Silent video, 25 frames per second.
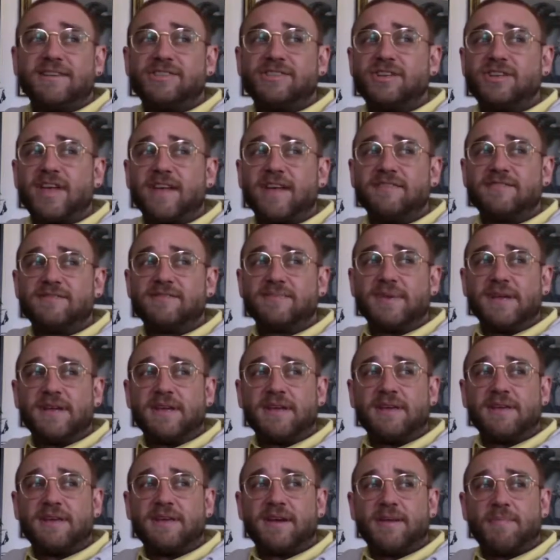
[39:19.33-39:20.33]
She gives
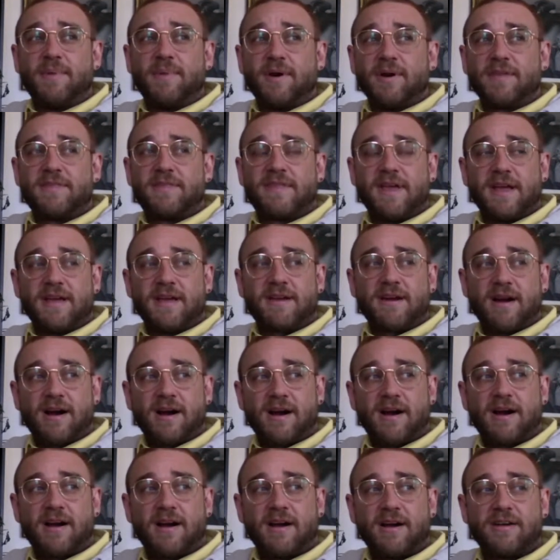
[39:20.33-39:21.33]
me a birthday
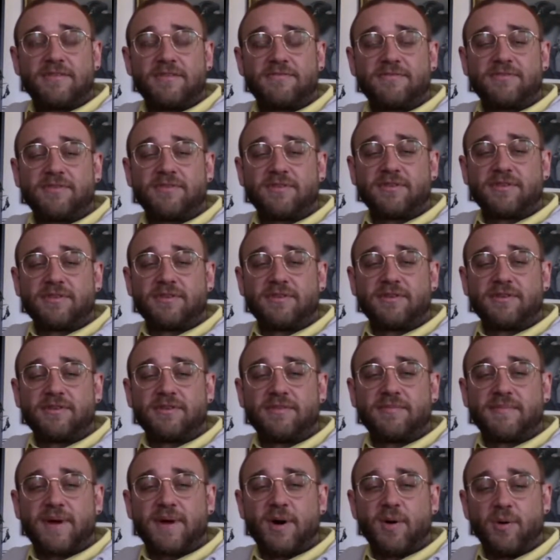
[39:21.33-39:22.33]
card
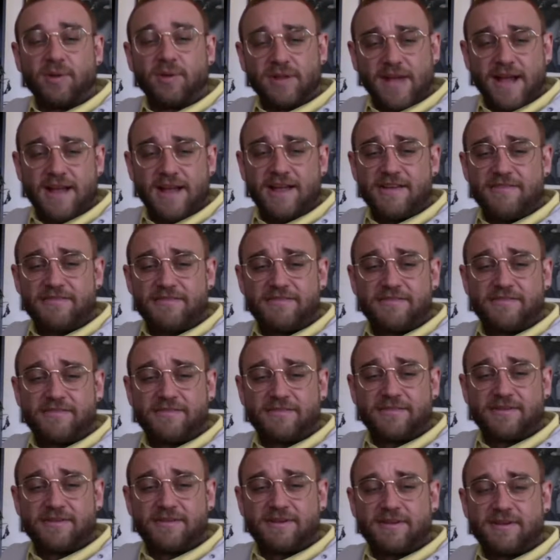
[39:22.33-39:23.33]
for my whole life.
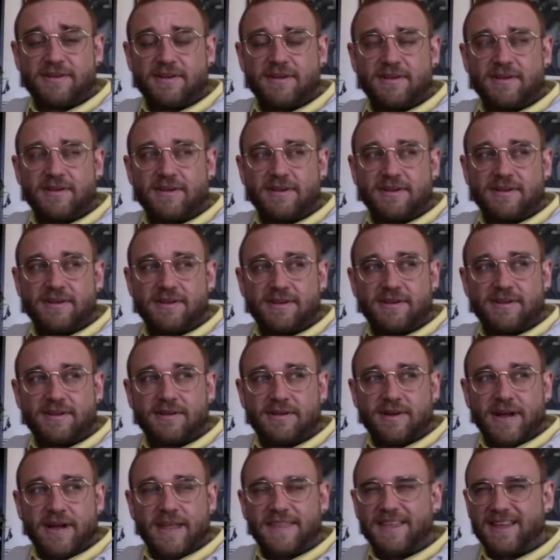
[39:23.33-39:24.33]

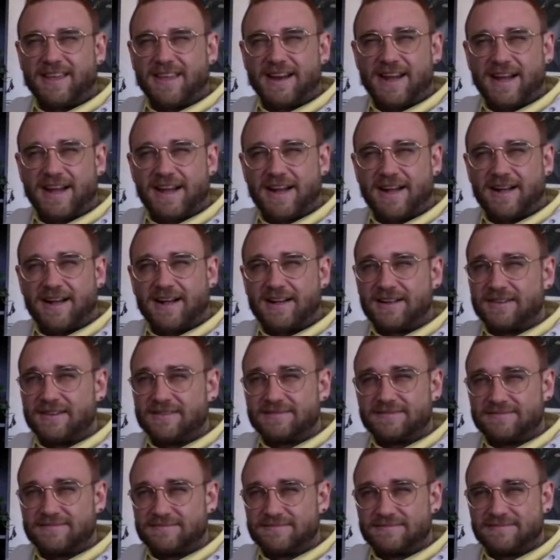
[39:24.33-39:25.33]
I think it had,
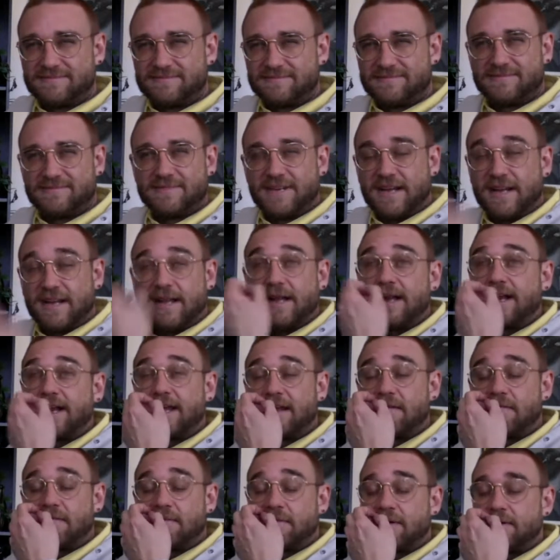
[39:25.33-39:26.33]
I
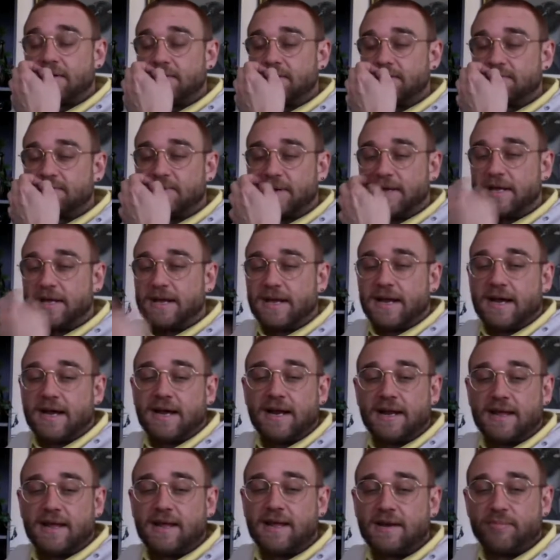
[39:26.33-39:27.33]
can't remember how much money it
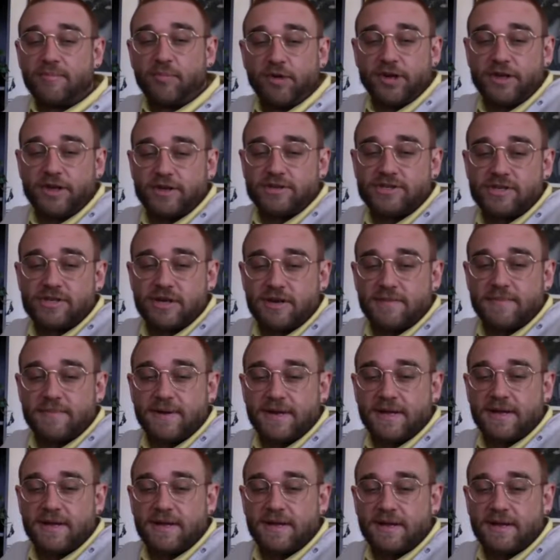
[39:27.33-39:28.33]
had. It had a pretty good chunk of
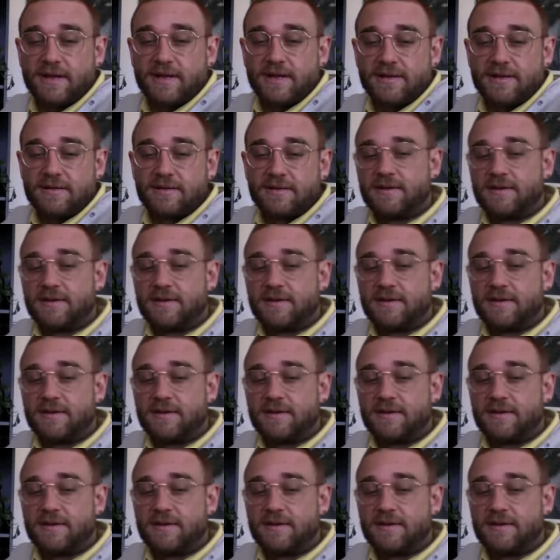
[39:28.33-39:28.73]
money in it.